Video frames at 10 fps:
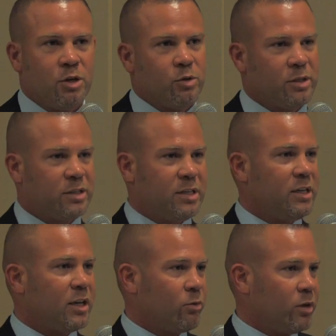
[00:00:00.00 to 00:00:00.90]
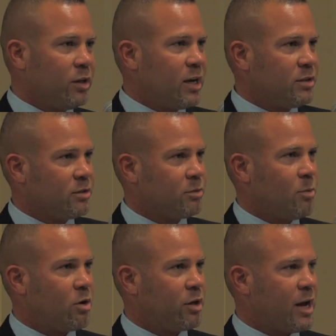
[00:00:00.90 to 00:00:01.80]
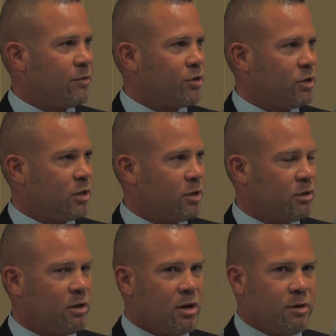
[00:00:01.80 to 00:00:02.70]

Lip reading: So you see, they realize the smaller the average ticket.